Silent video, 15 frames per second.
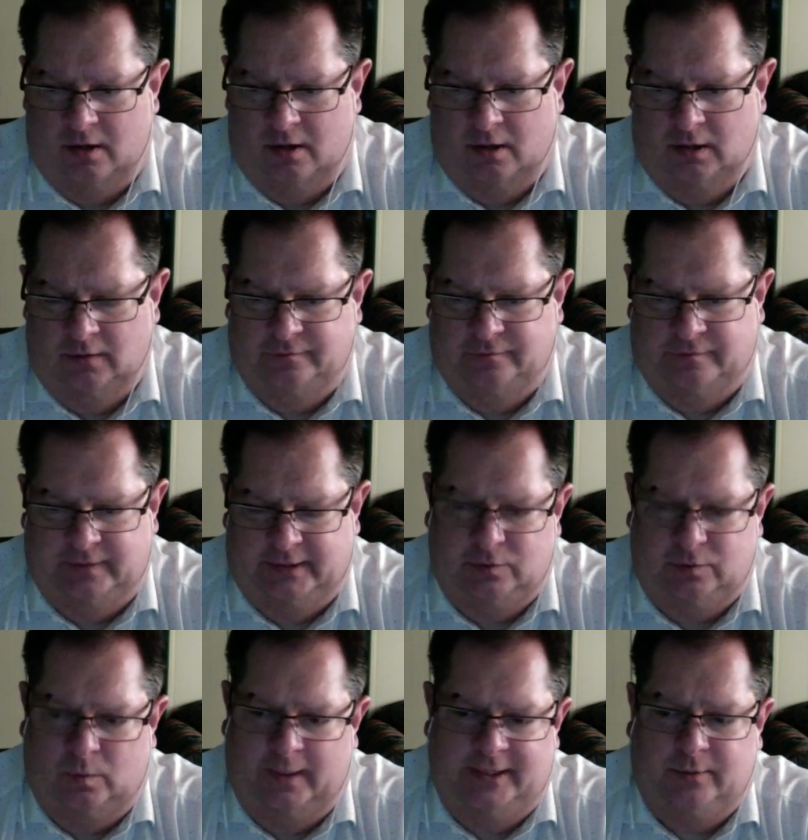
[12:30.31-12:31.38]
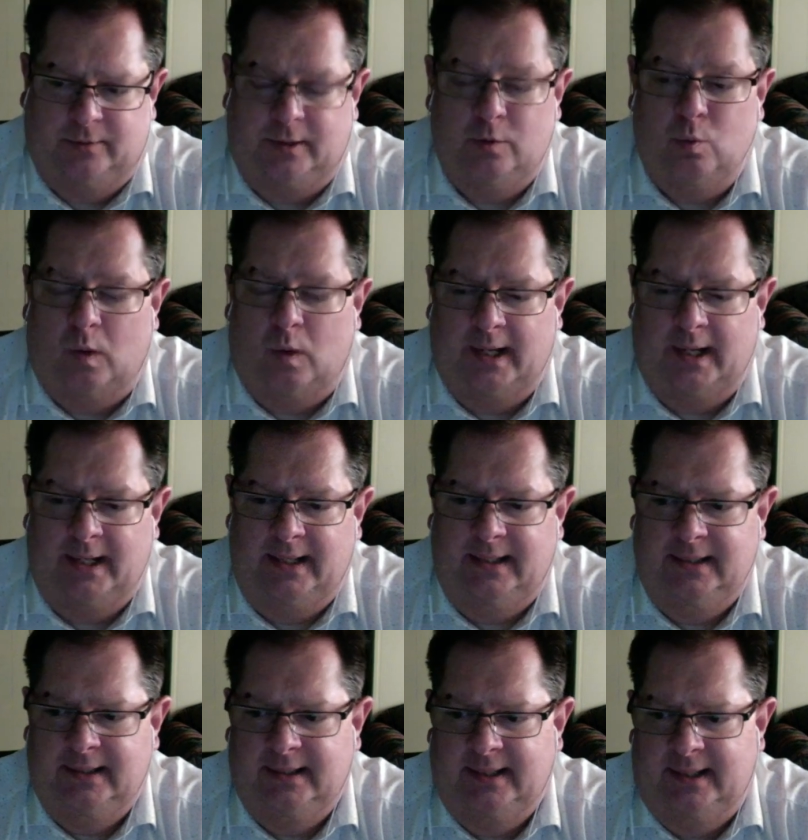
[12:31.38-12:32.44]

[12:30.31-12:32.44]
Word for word: all of uh, 2021,